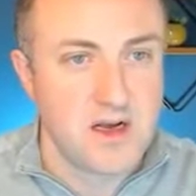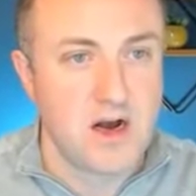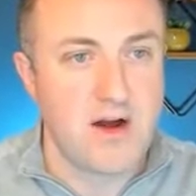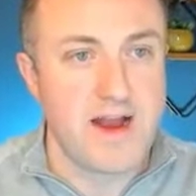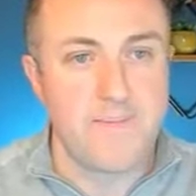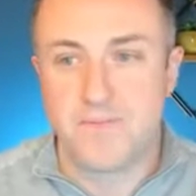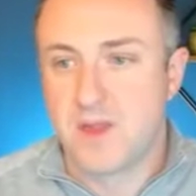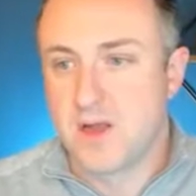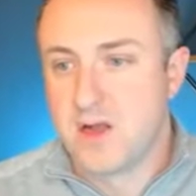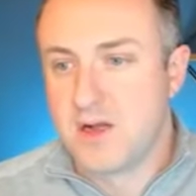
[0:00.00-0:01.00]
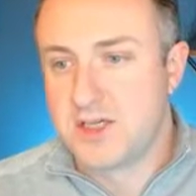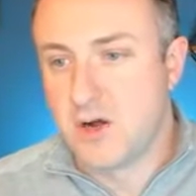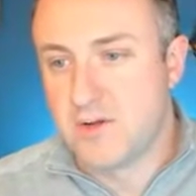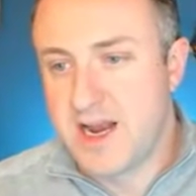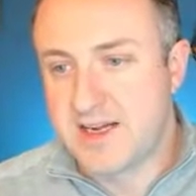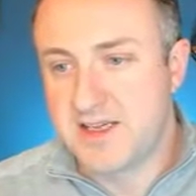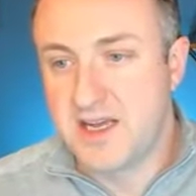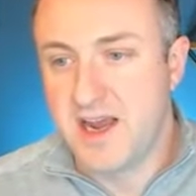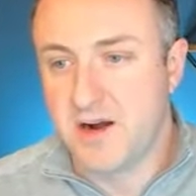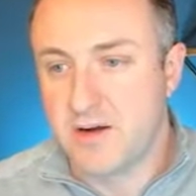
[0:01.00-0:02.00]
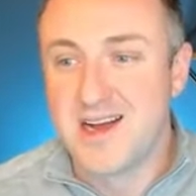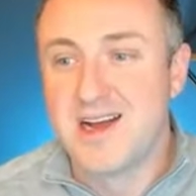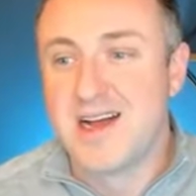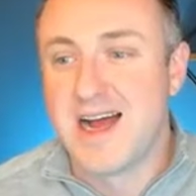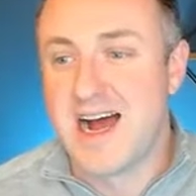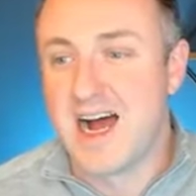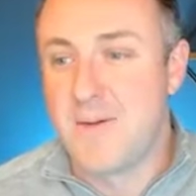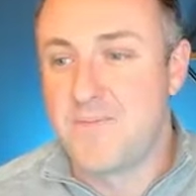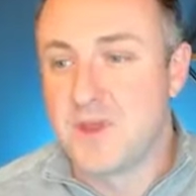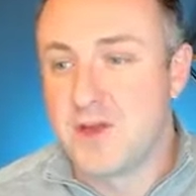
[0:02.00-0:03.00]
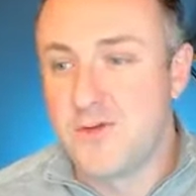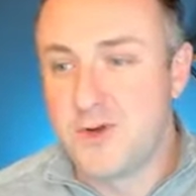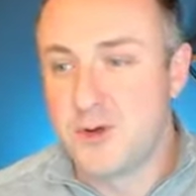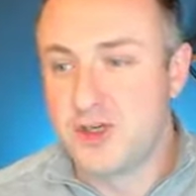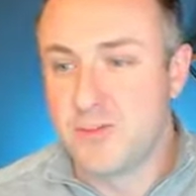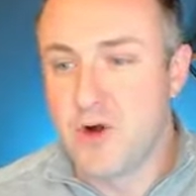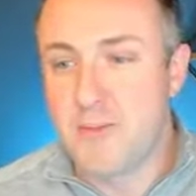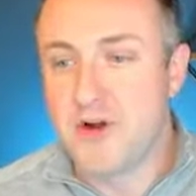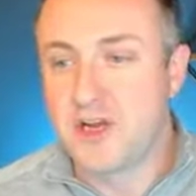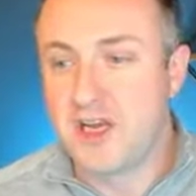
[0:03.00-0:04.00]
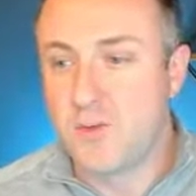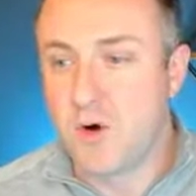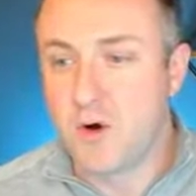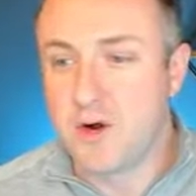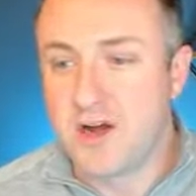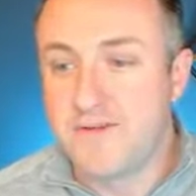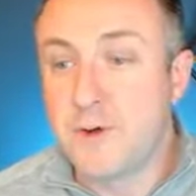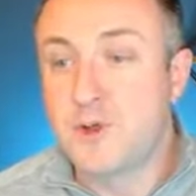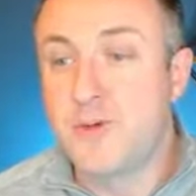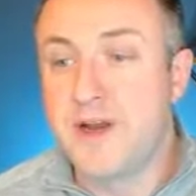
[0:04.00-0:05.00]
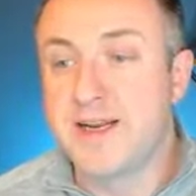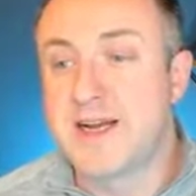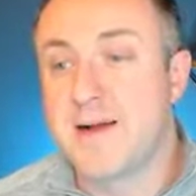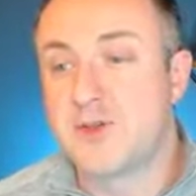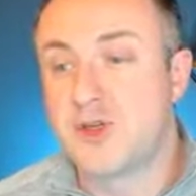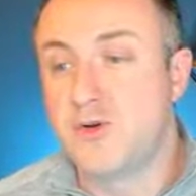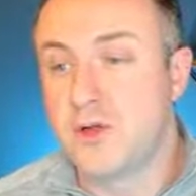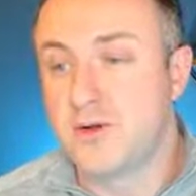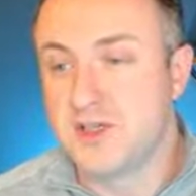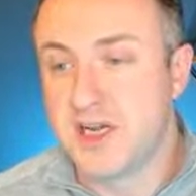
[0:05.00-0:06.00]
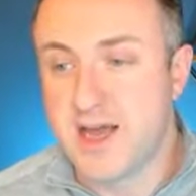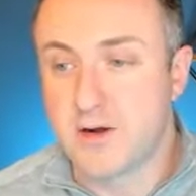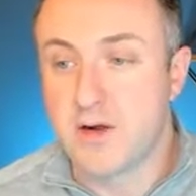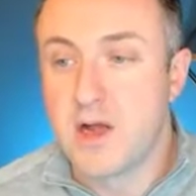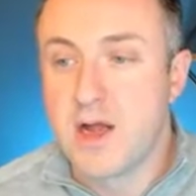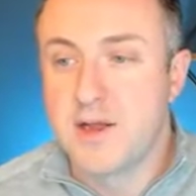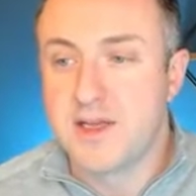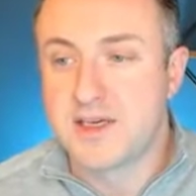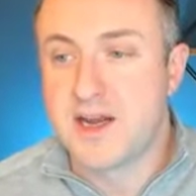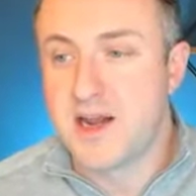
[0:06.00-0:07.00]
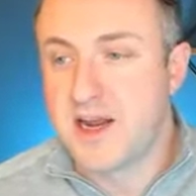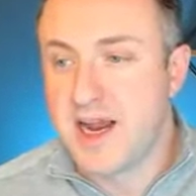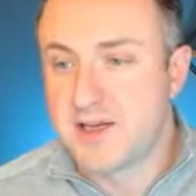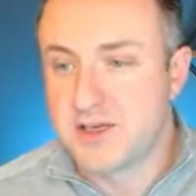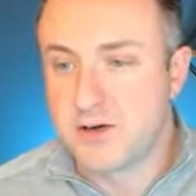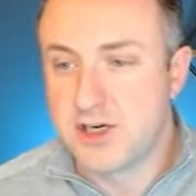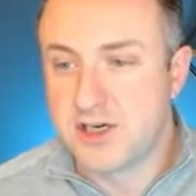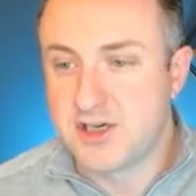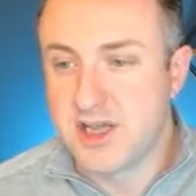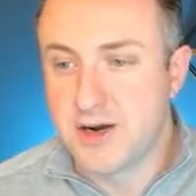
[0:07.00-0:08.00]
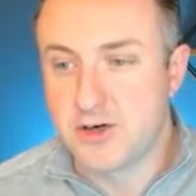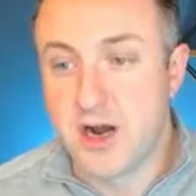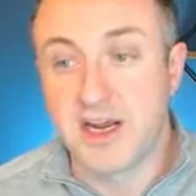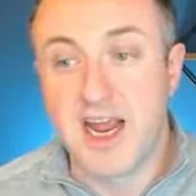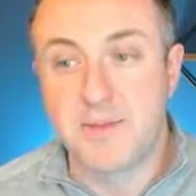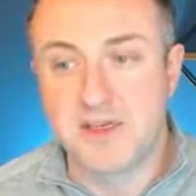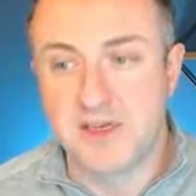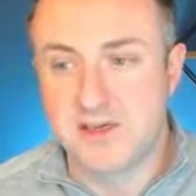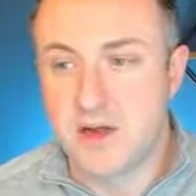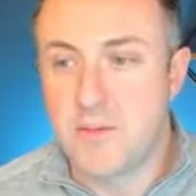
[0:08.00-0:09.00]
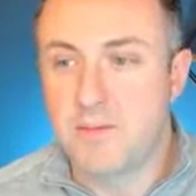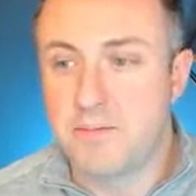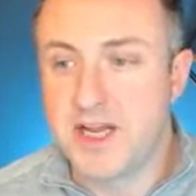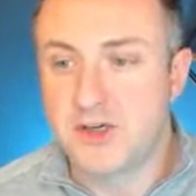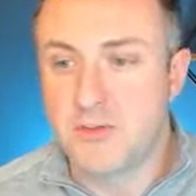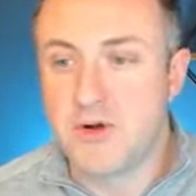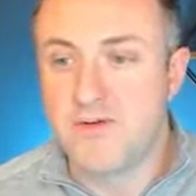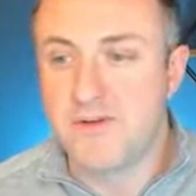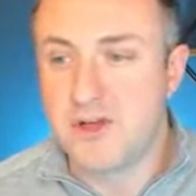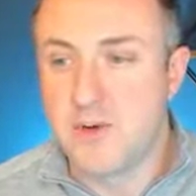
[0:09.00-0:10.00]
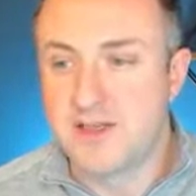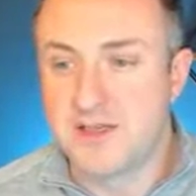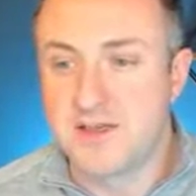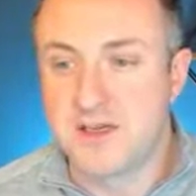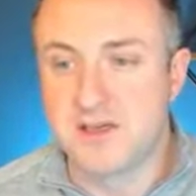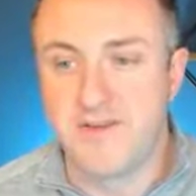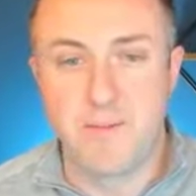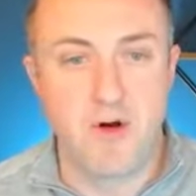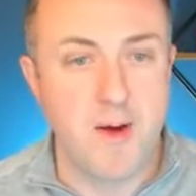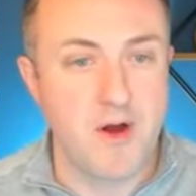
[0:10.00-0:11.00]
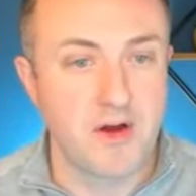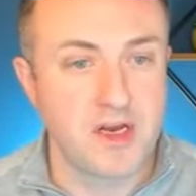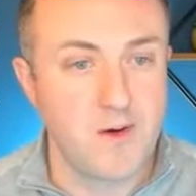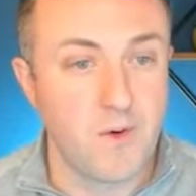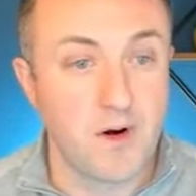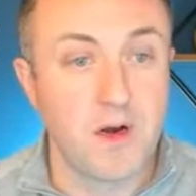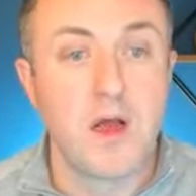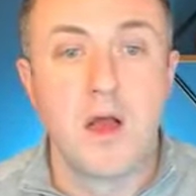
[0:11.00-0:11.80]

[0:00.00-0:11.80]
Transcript: All right. So the next thing here, you've used your primary keyword a few too many times too close together. This can indicate to search engines that you're trying to game the system. Please remove a few instances of your primary keyword.